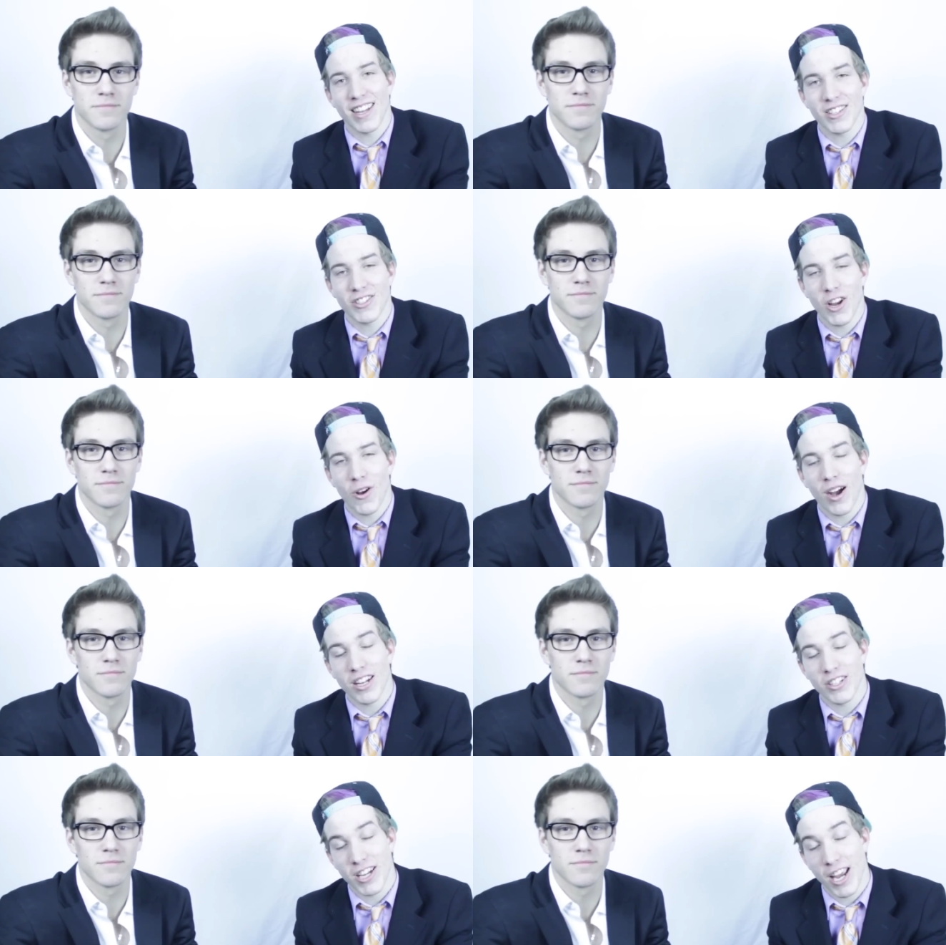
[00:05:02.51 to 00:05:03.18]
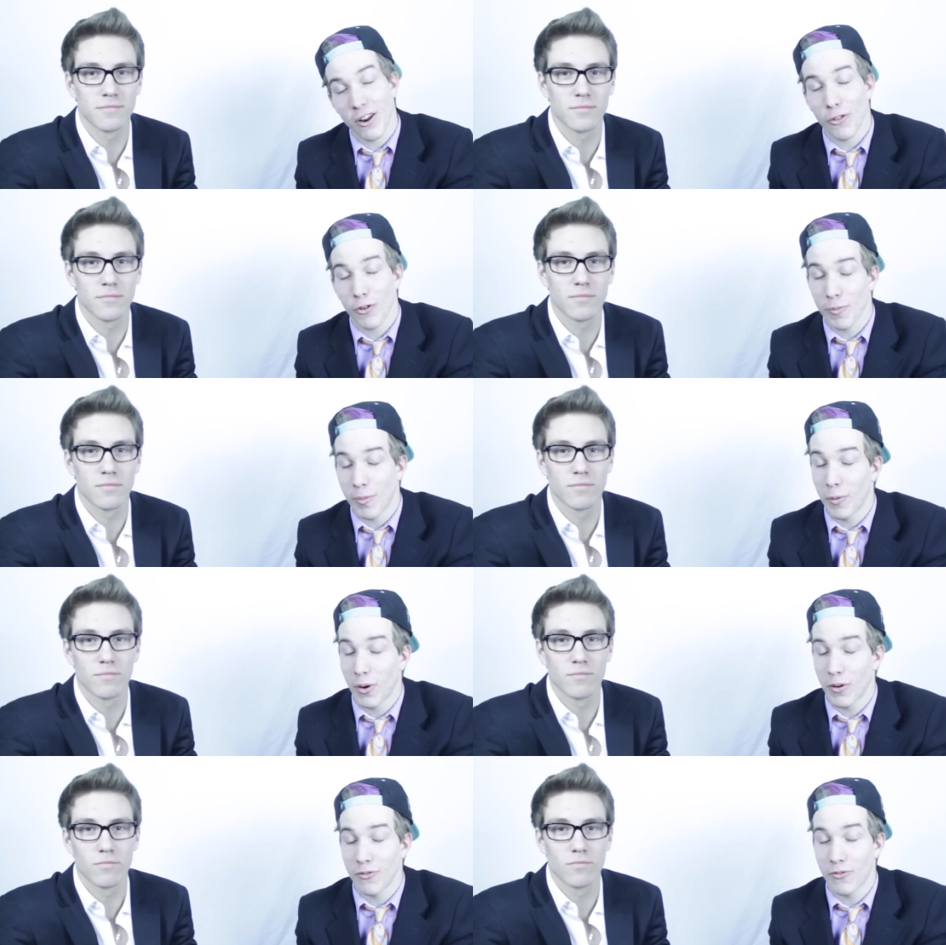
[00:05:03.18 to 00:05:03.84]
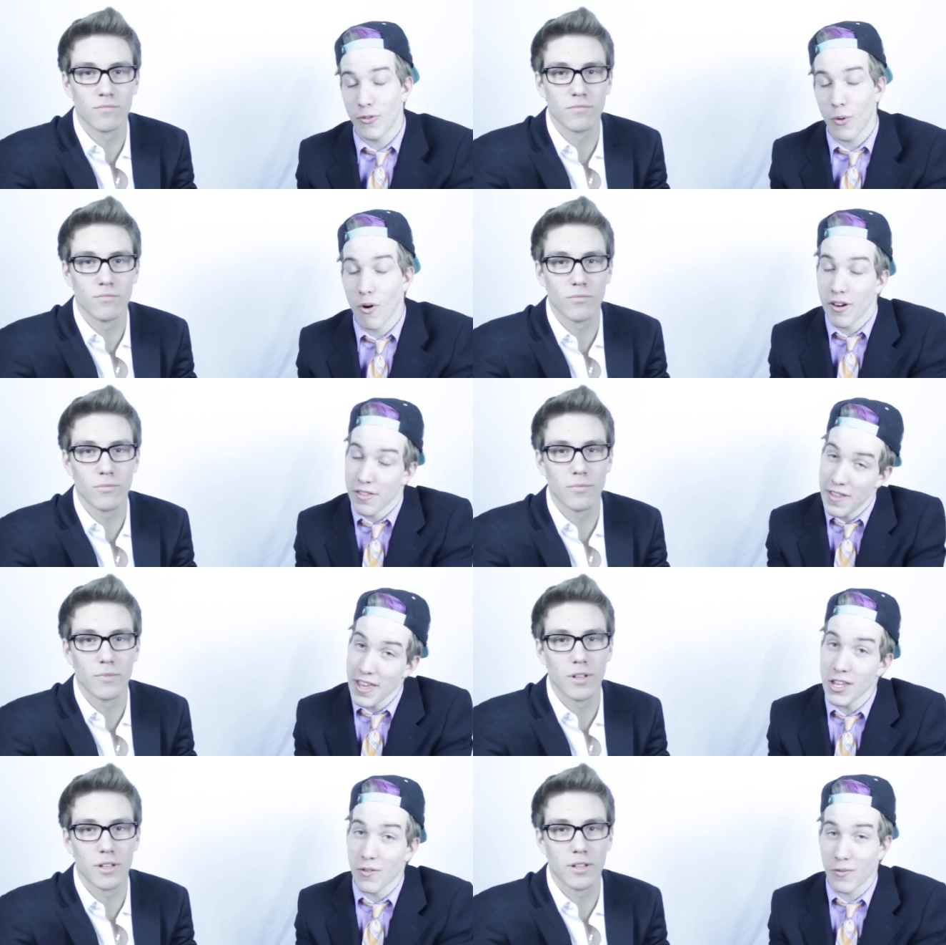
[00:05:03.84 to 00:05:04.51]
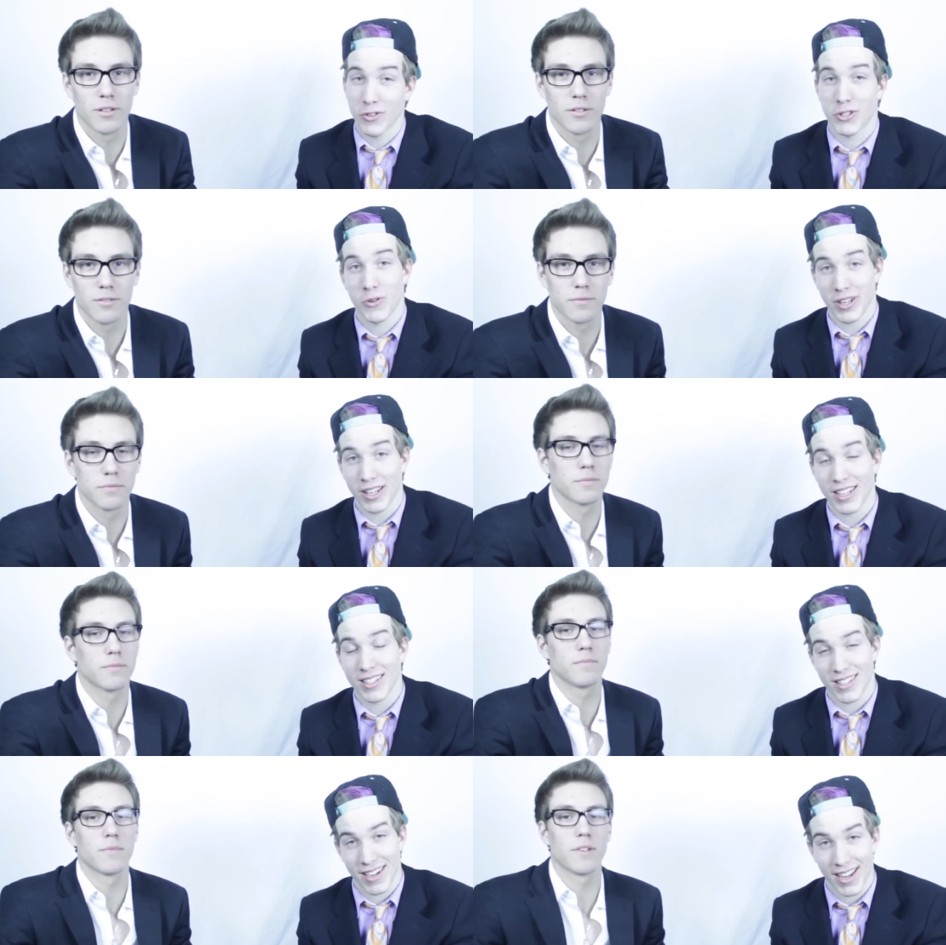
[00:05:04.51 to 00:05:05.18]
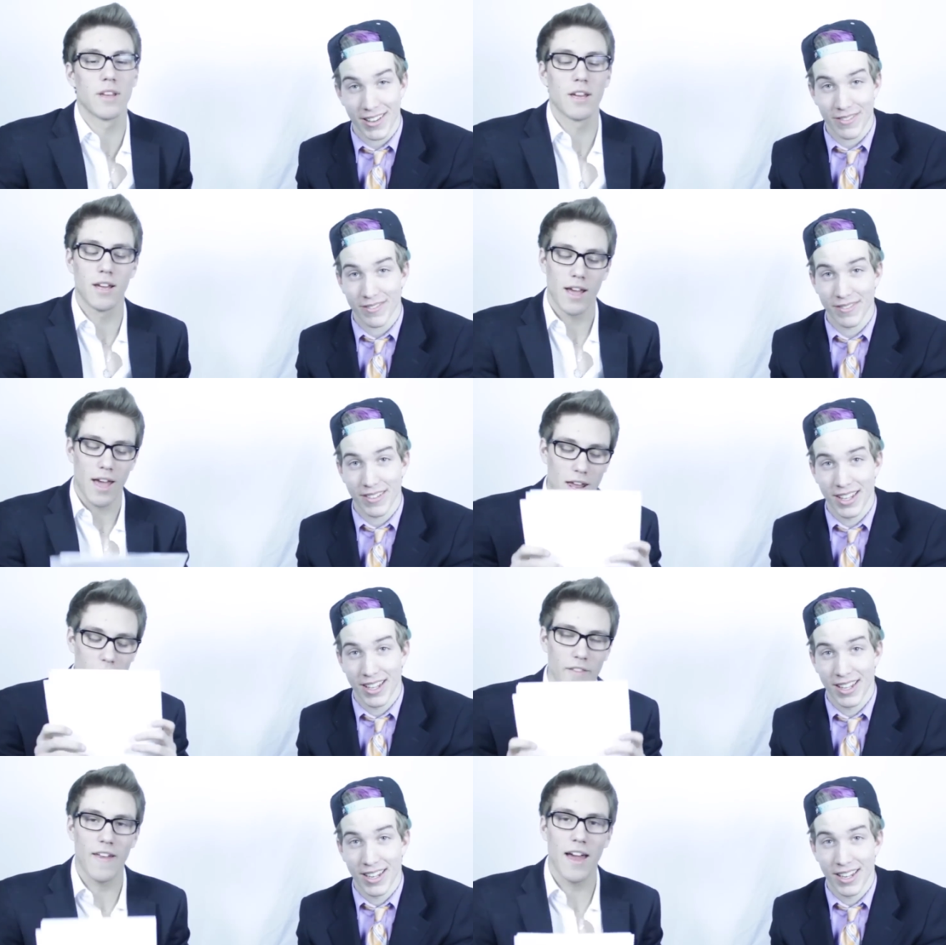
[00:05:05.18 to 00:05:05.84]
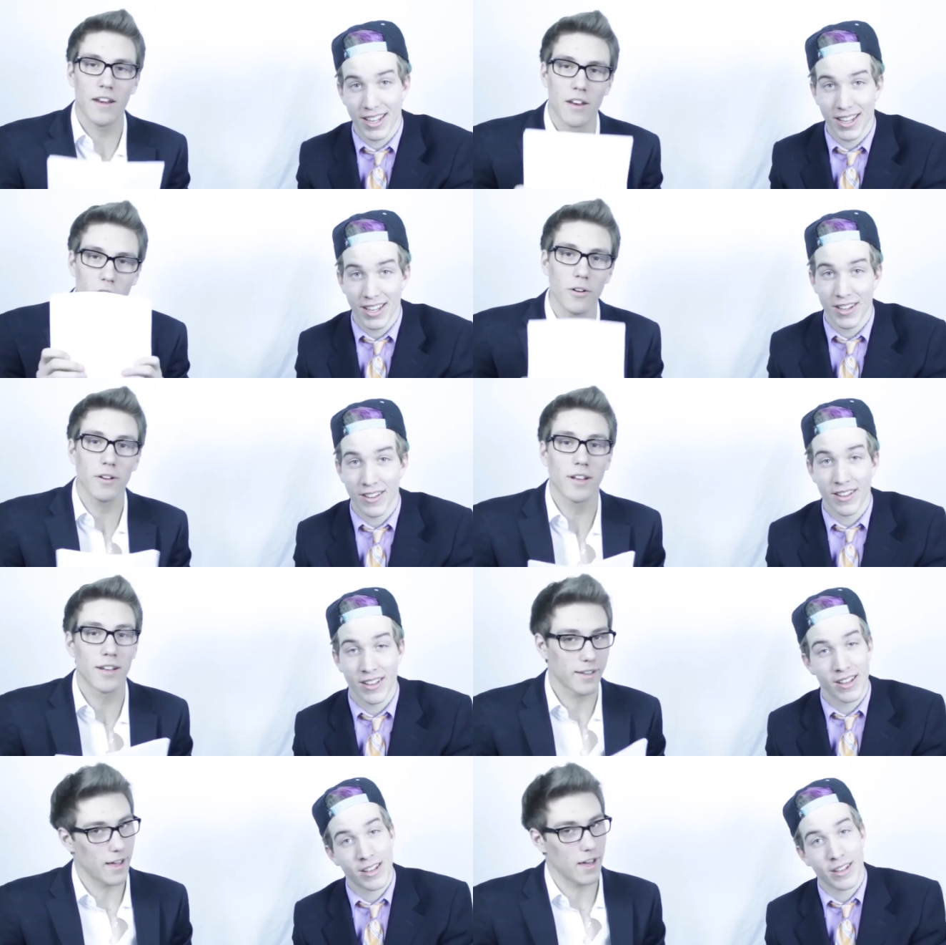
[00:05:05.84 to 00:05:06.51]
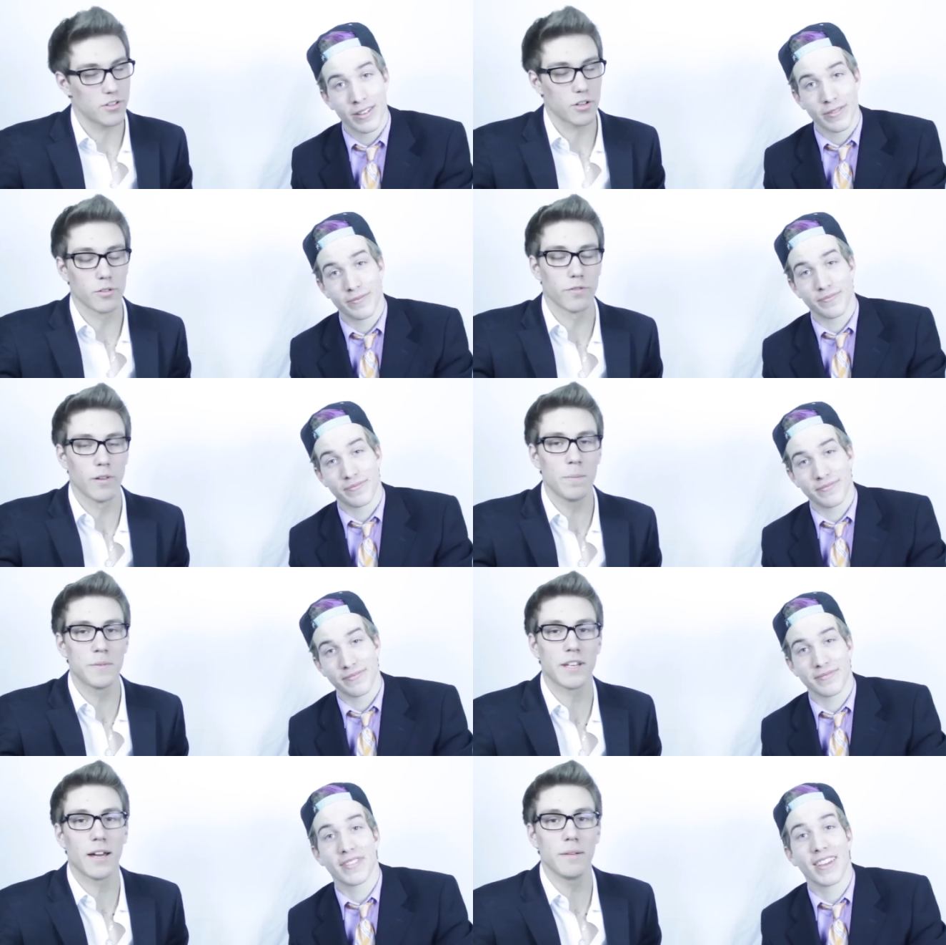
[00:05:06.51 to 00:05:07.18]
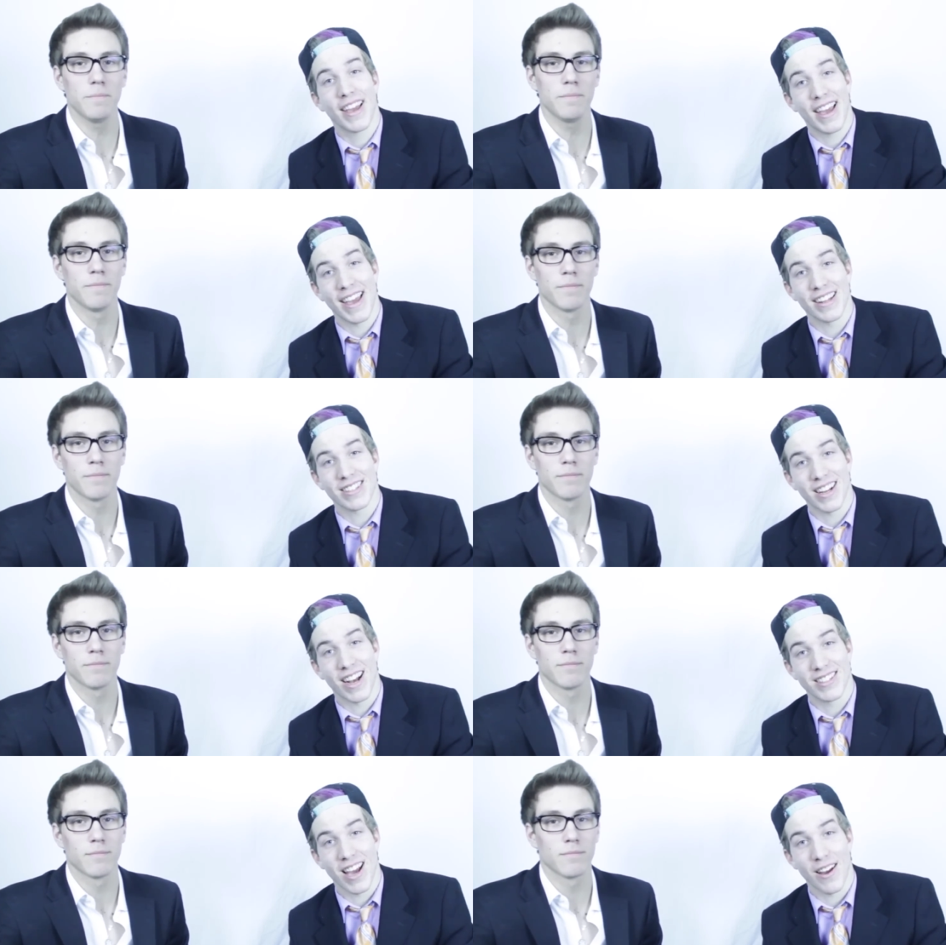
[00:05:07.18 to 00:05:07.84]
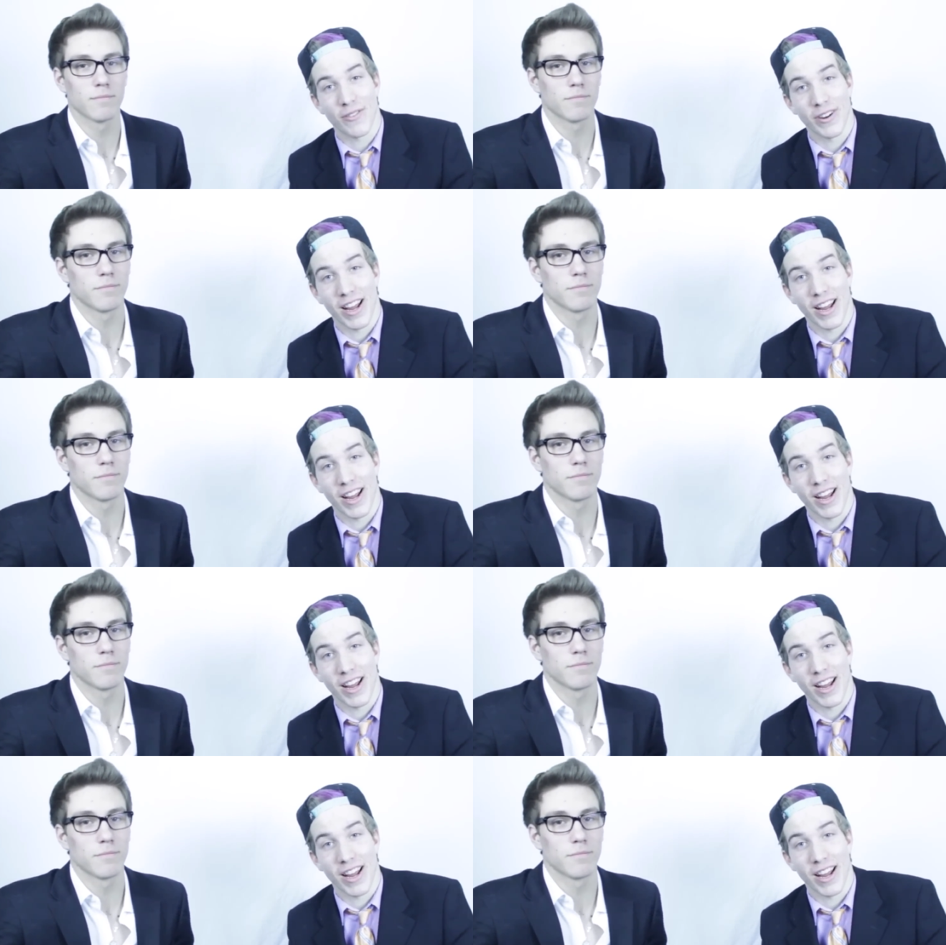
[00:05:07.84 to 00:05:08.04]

Speaker 1: and Ted Show on channel 3.14. Thank you for tuning in today. And on that note, catch you on the flip side, and ta-ta